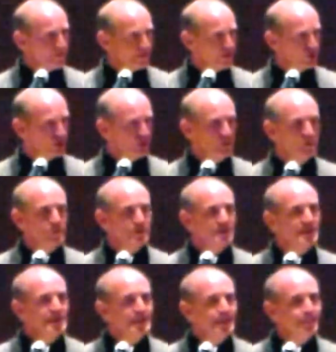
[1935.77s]
faith
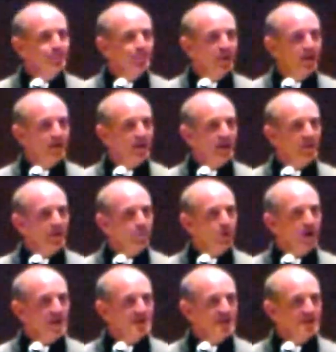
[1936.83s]
issues. In
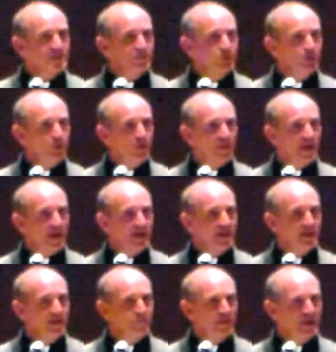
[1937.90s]
the process of doing
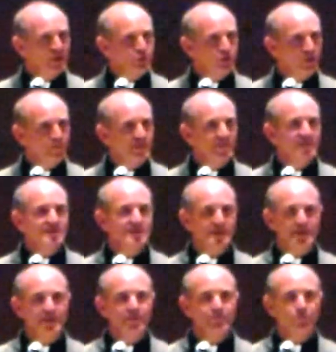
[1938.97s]
that, he made a trip to the
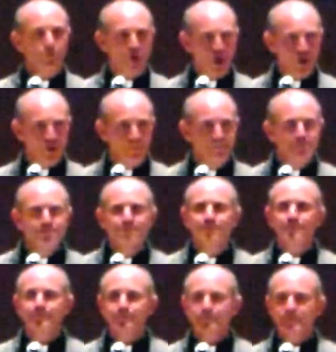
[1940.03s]
city of Rome.
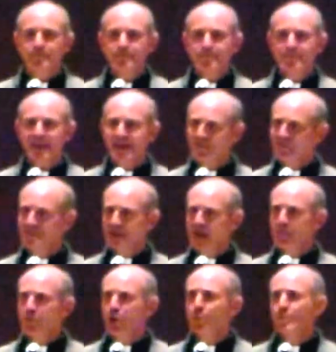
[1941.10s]
And at the
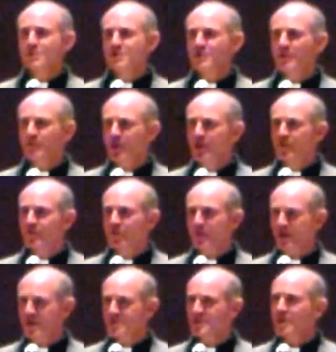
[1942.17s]
time, Rome was in the middle of the
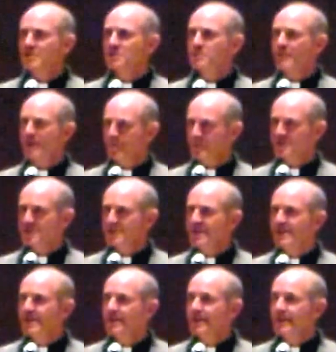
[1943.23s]
Renaissance
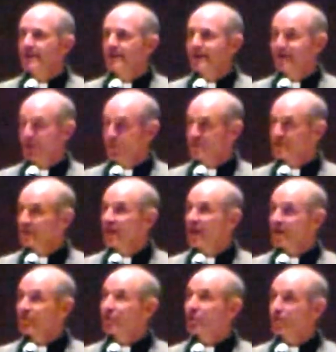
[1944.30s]
papacy. There was a
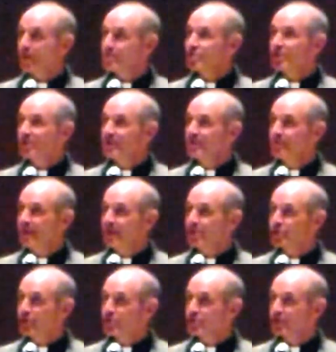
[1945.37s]
lot of corruption. Many
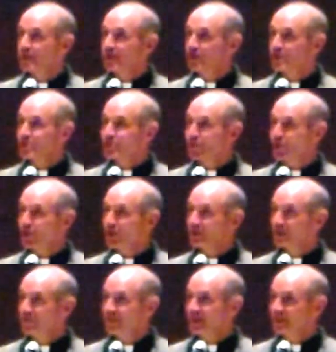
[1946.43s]
church leaders were
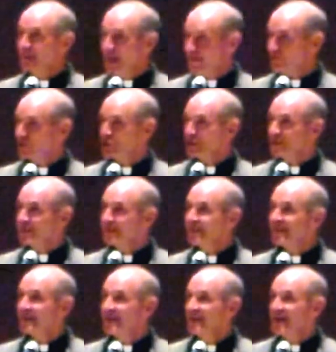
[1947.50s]
living lavishly